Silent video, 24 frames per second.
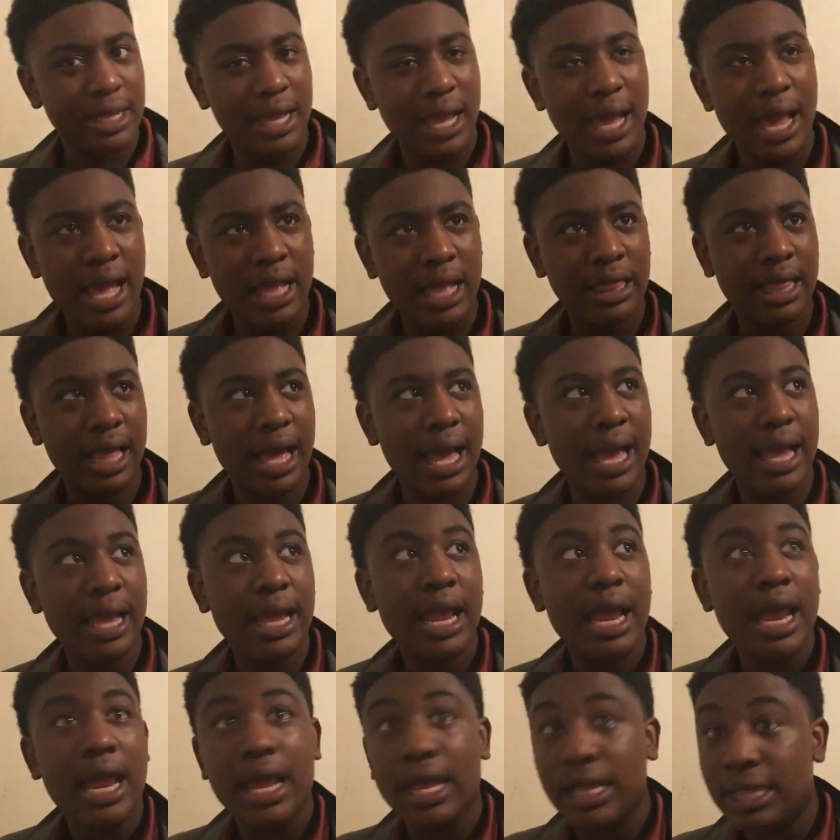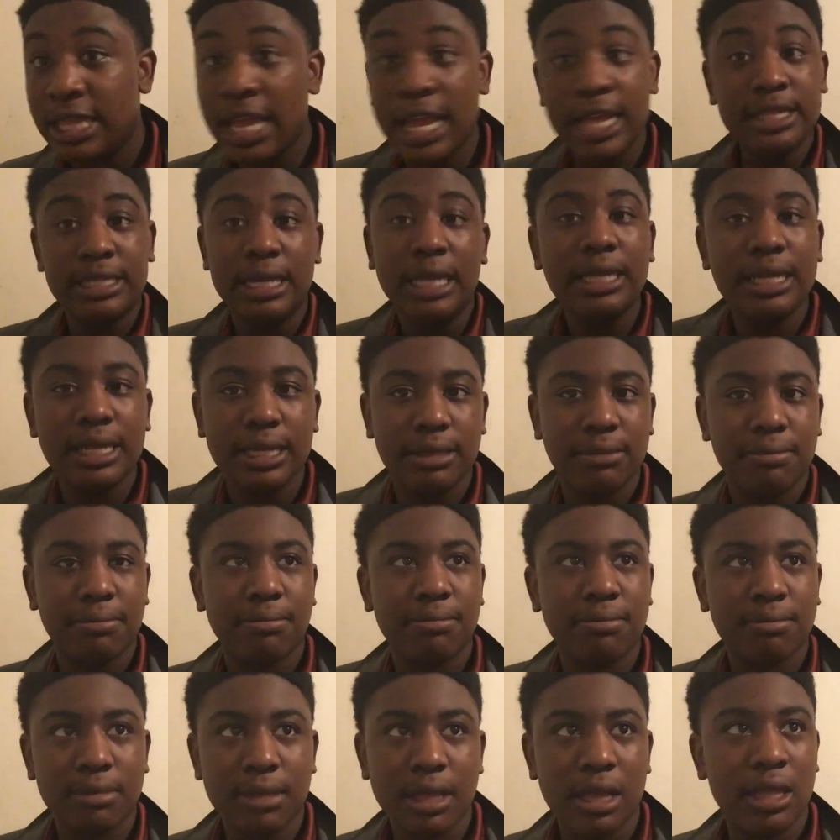And, like, they did it.
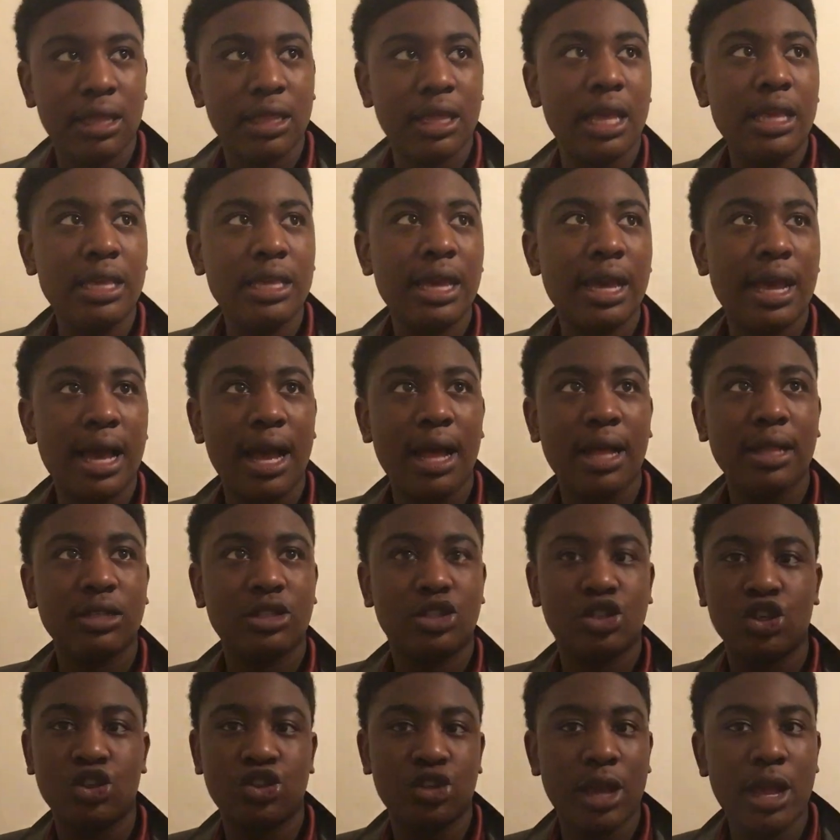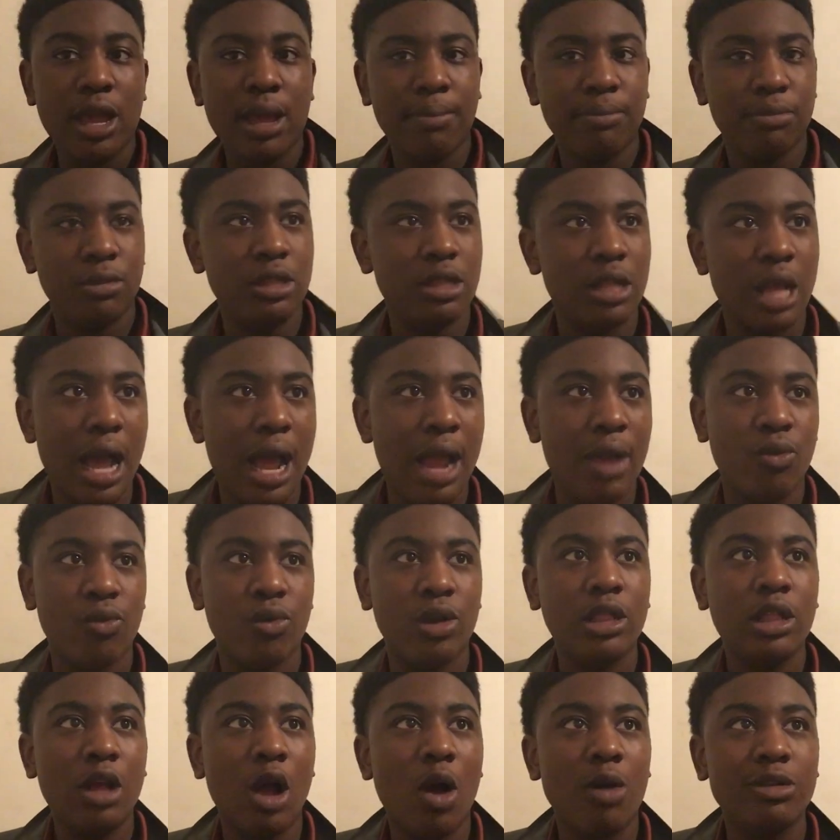And then you got Shazam. I
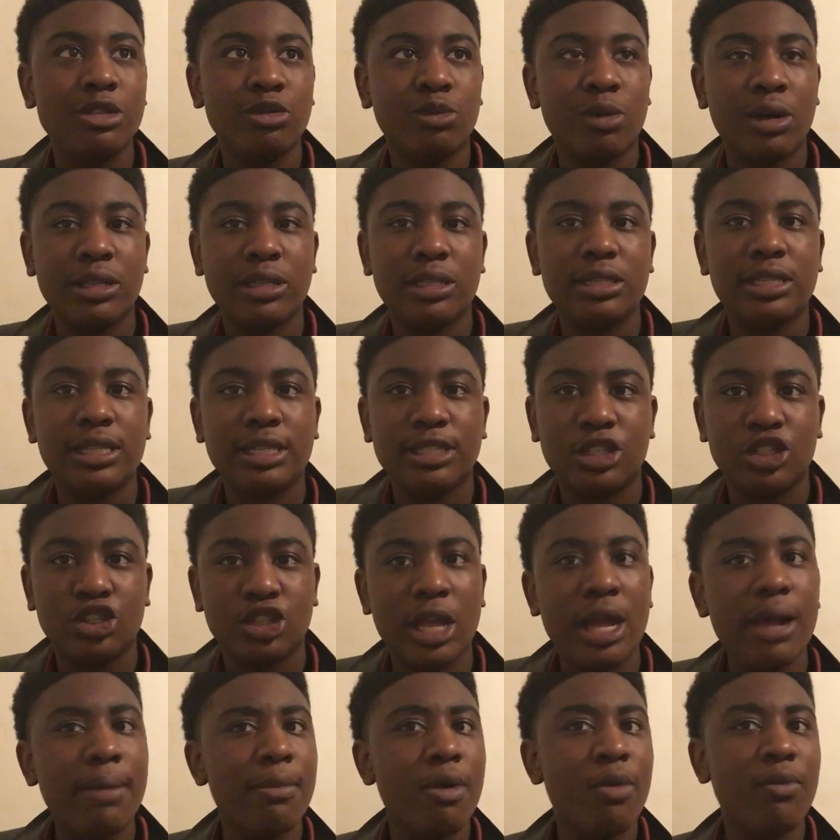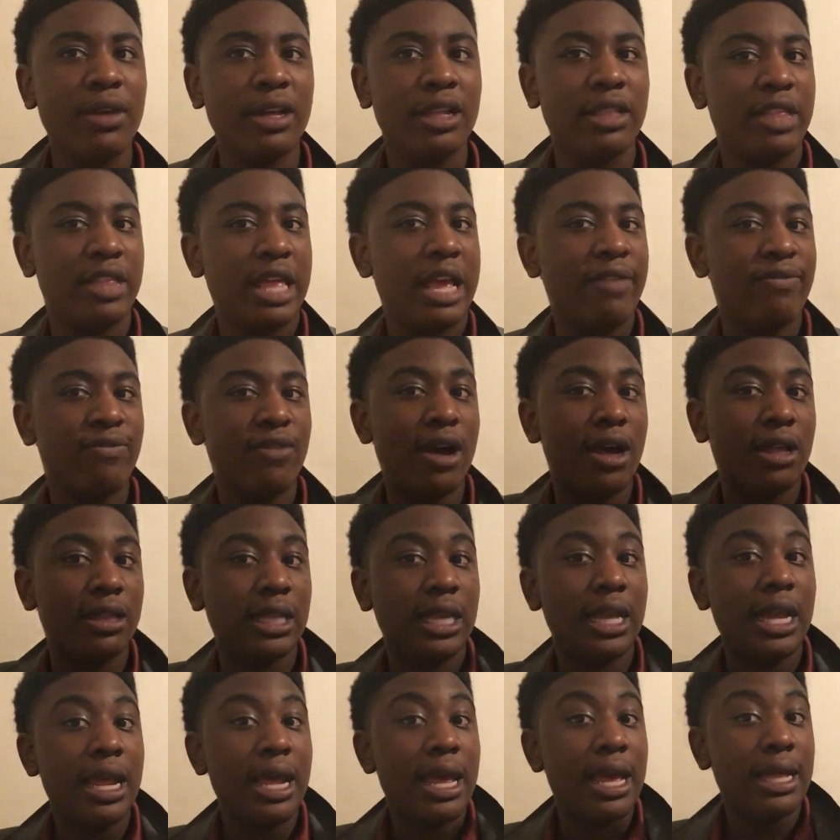really always wanted to see a Shazam movie, and they
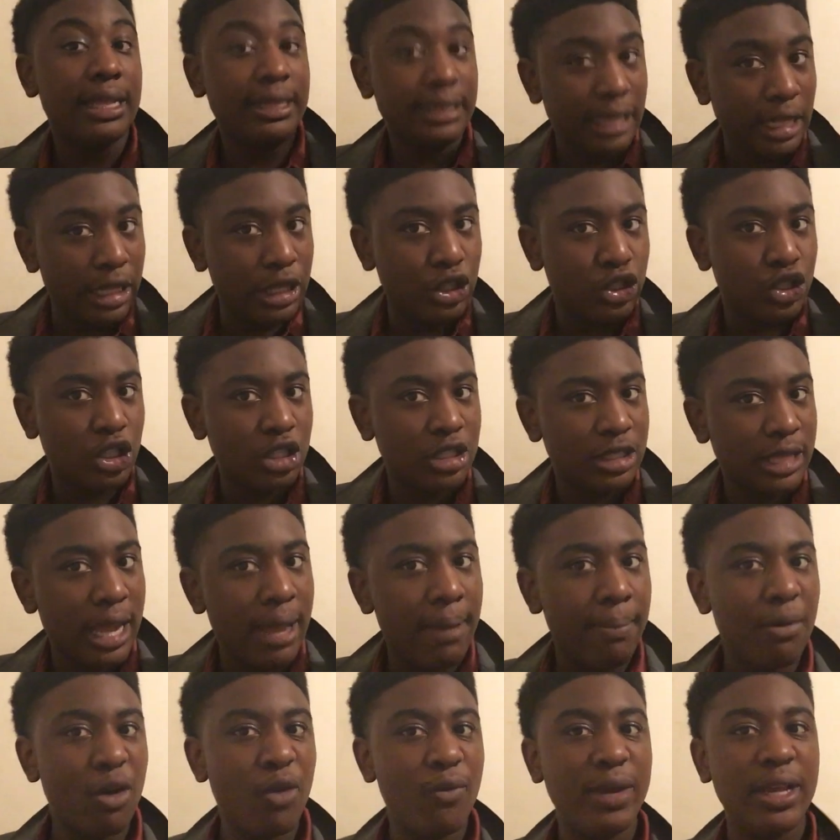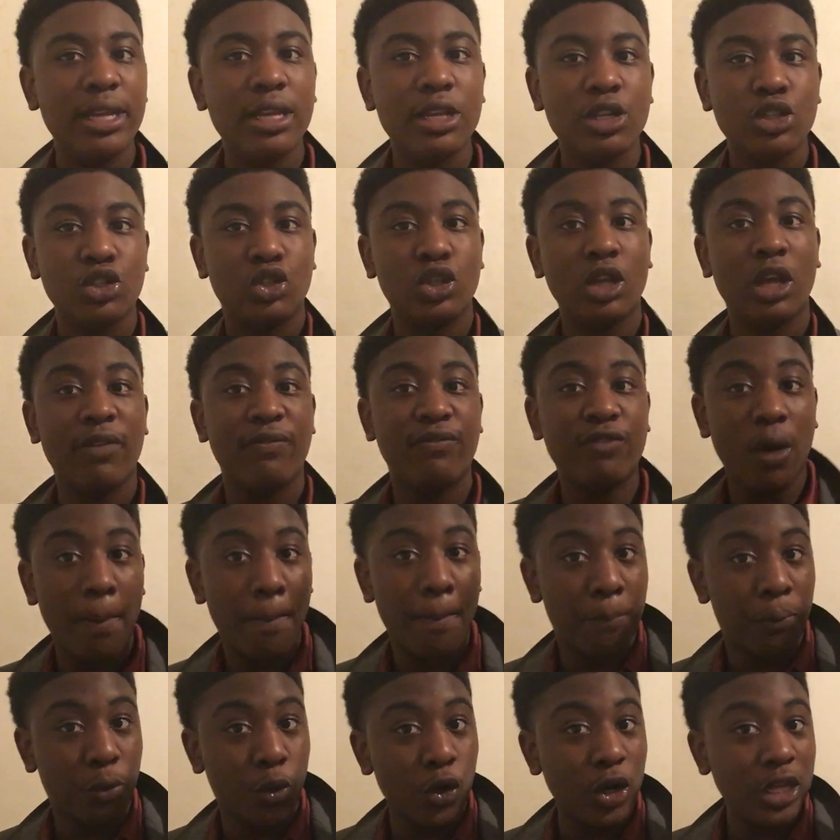finally did a Shazam movie, so it
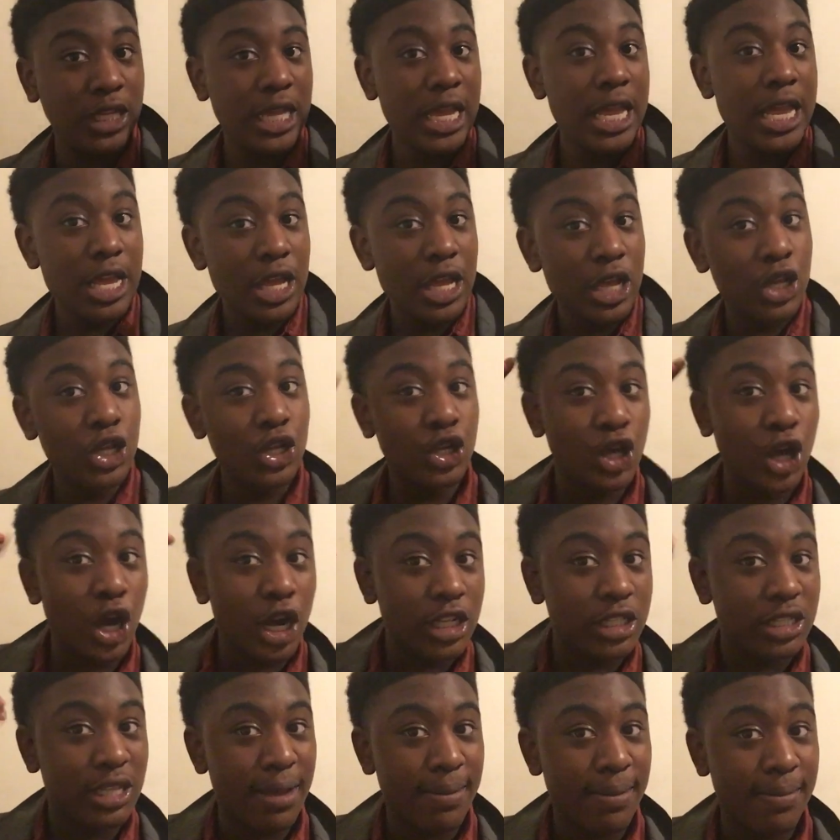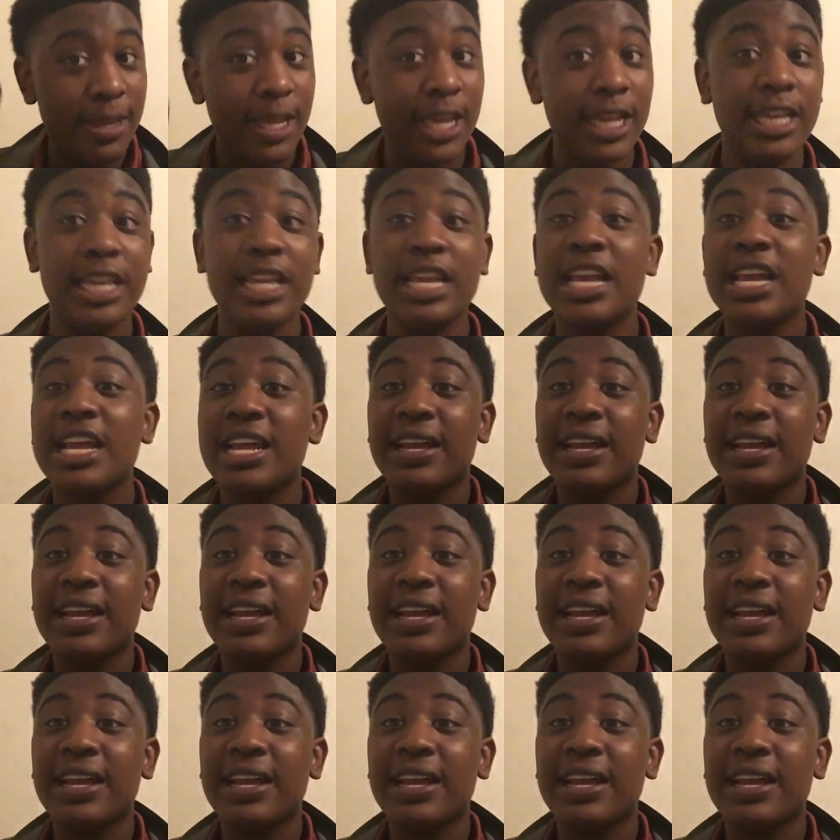felt pretty good to me.